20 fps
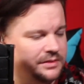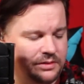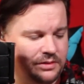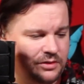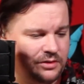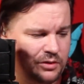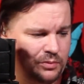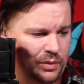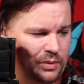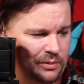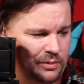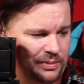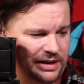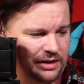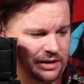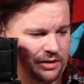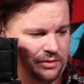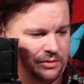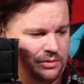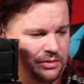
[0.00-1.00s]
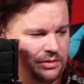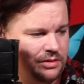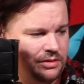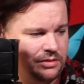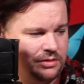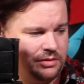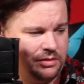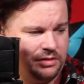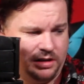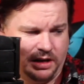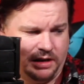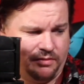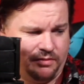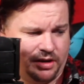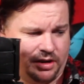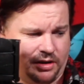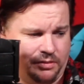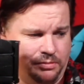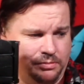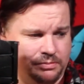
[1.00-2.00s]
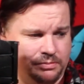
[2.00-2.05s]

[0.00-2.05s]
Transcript: Could well be though. You never know.